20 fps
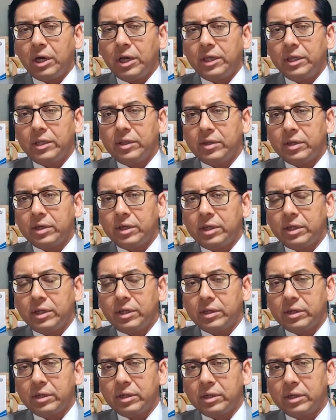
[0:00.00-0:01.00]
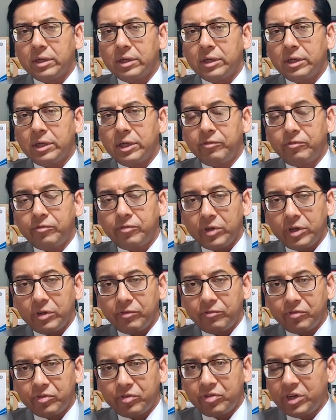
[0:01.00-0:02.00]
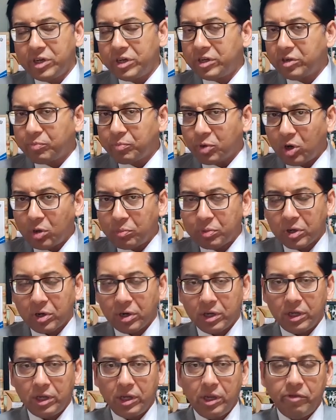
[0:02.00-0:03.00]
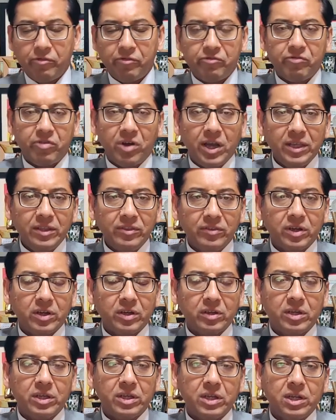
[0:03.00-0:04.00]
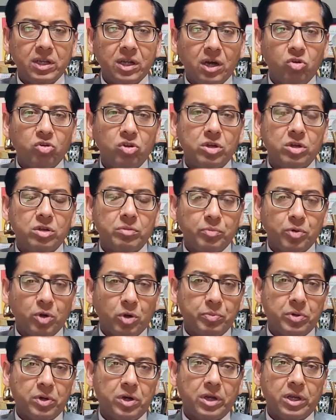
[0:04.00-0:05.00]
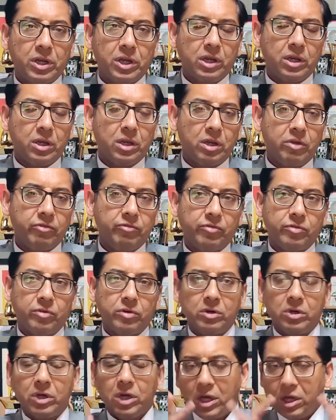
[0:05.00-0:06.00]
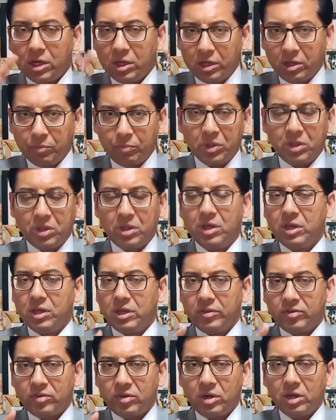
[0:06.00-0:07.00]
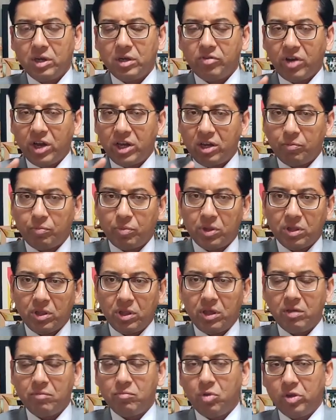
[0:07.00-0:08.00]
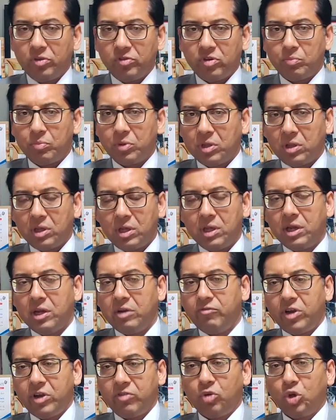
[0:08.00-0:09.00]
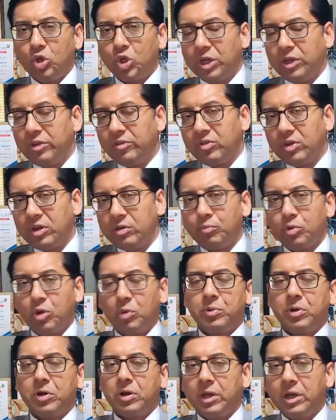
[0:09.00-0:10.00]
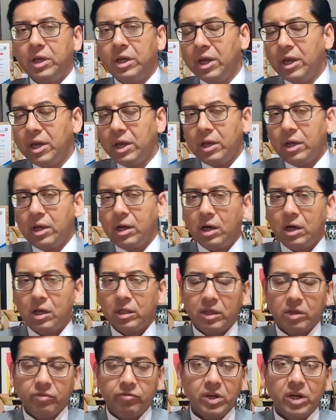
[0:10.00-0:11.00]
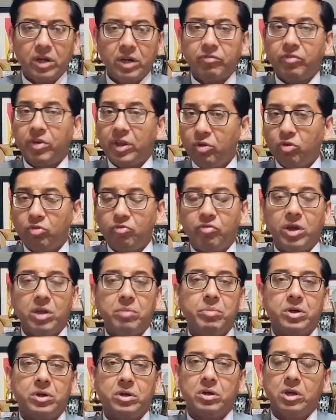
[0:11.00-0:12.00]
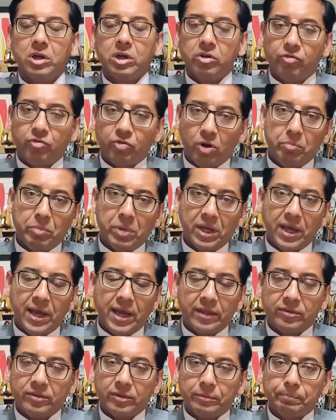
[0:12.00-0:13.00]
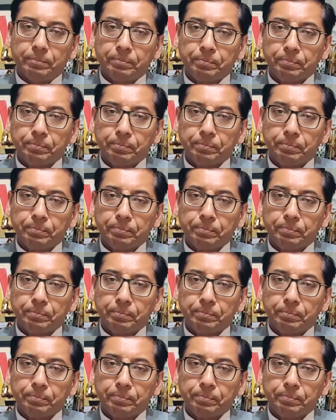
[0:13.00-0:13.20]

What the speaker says: if treated properly, if fines are taken out properly, if depithing is done, dry depithing, moist depithing, and wet washing is done properly, then we get very good fiber from bagasse.